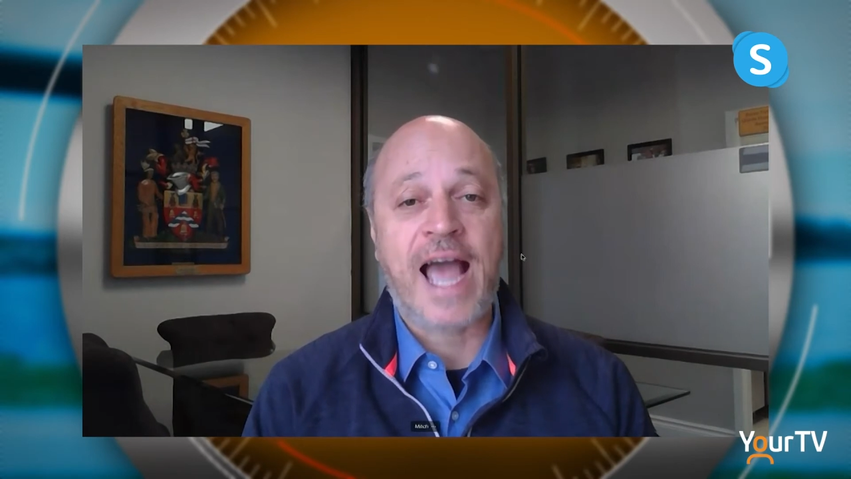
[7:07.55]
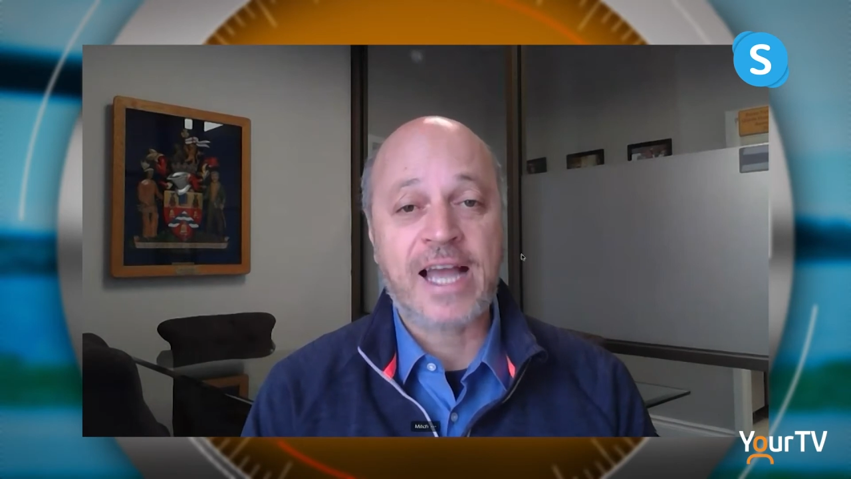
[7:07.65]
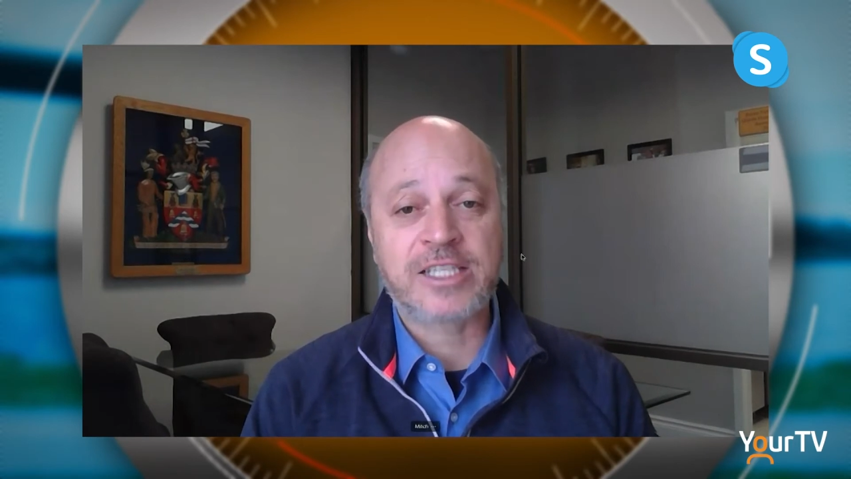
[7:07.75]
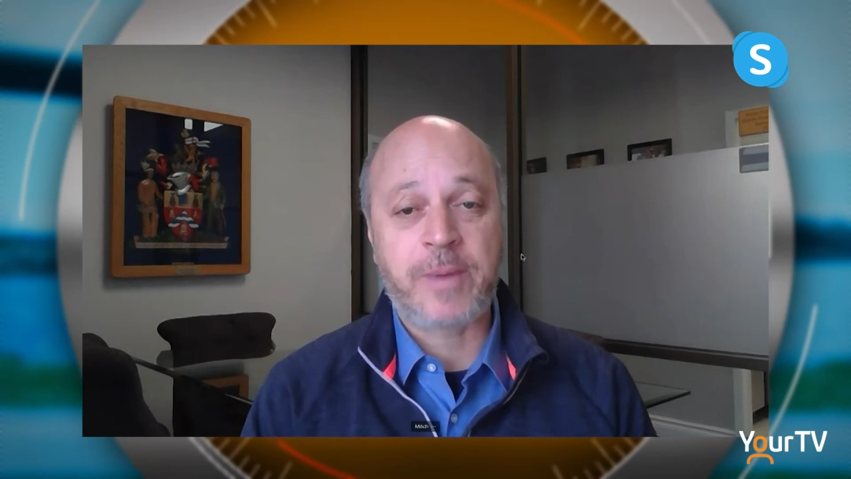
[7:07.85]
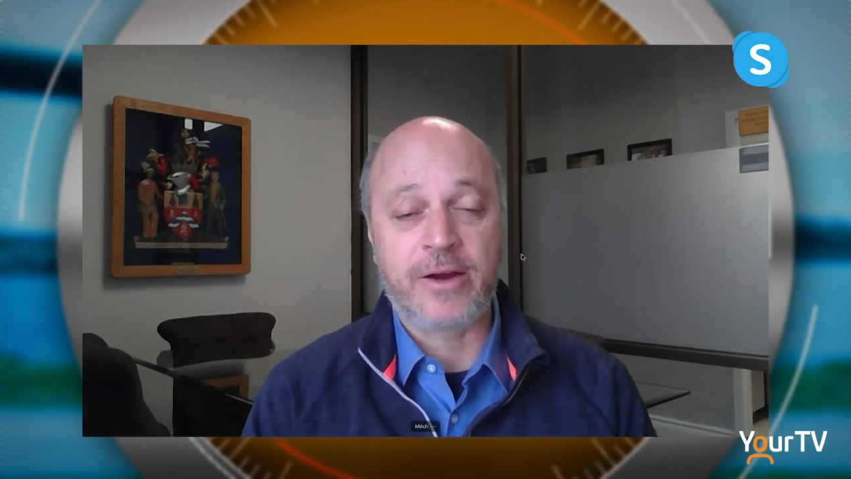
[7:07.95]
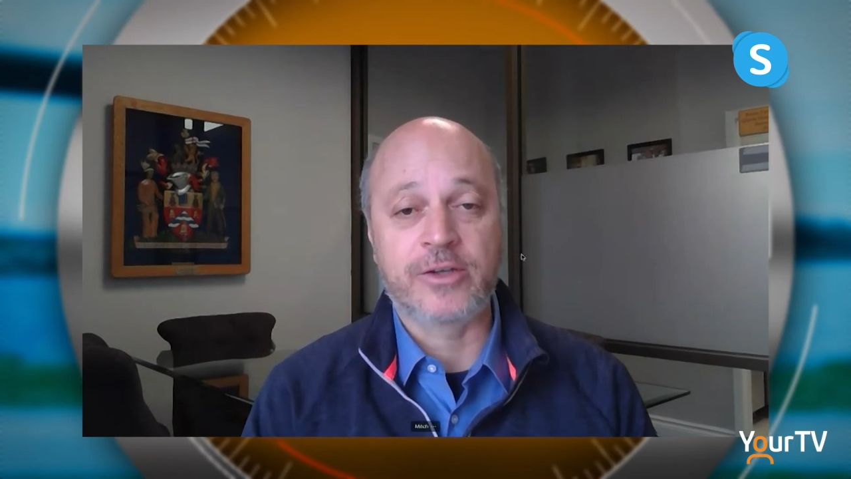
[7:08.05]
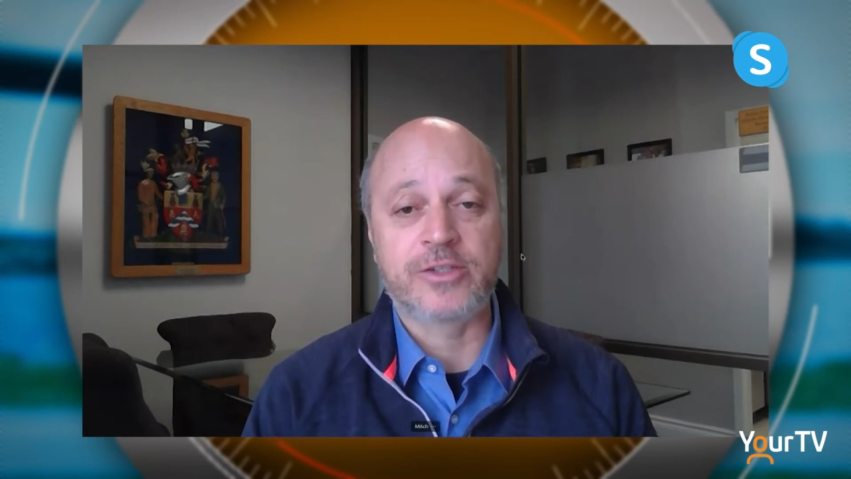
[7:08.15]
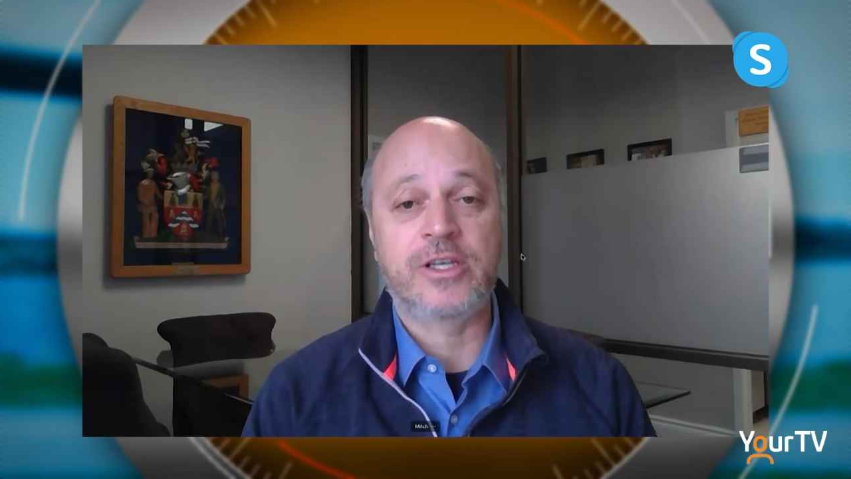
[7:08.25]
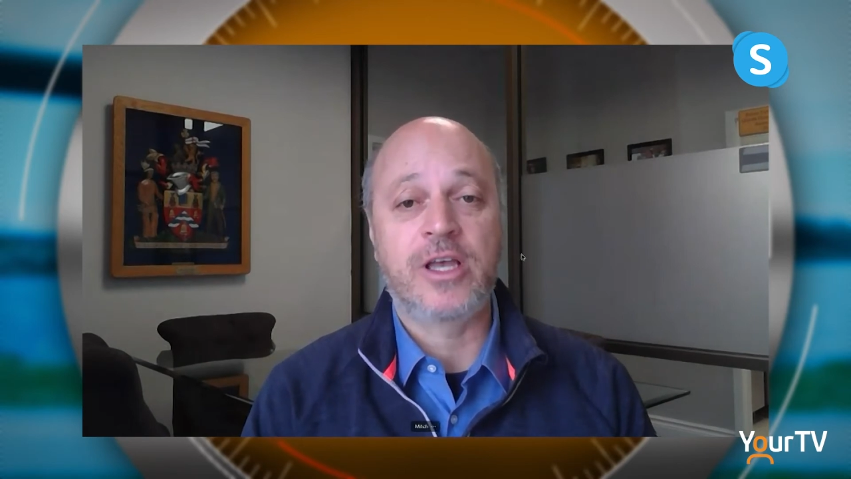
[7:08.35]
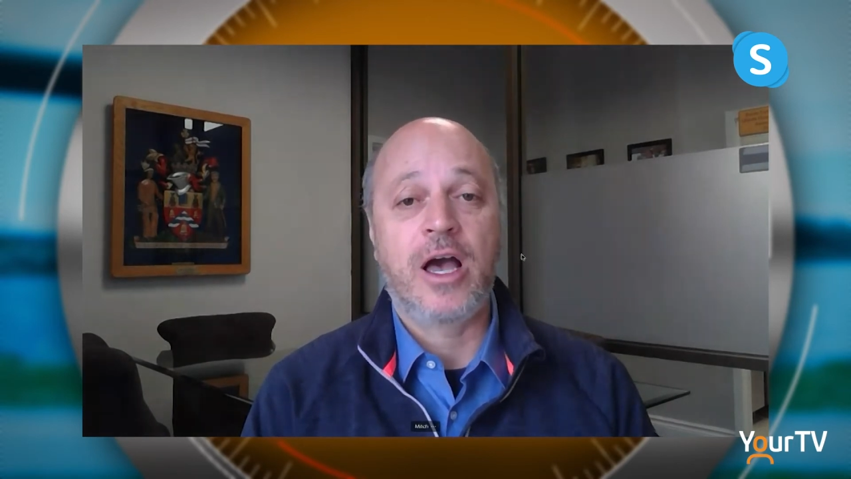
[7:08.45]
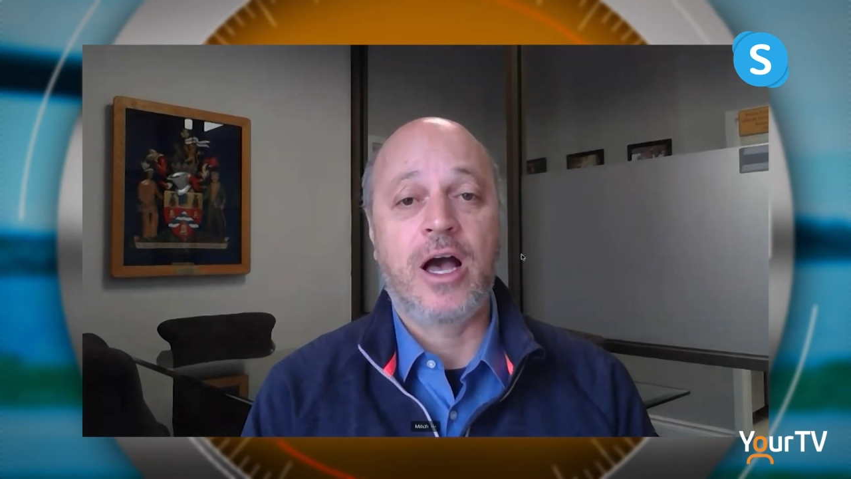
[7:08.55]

taxpayers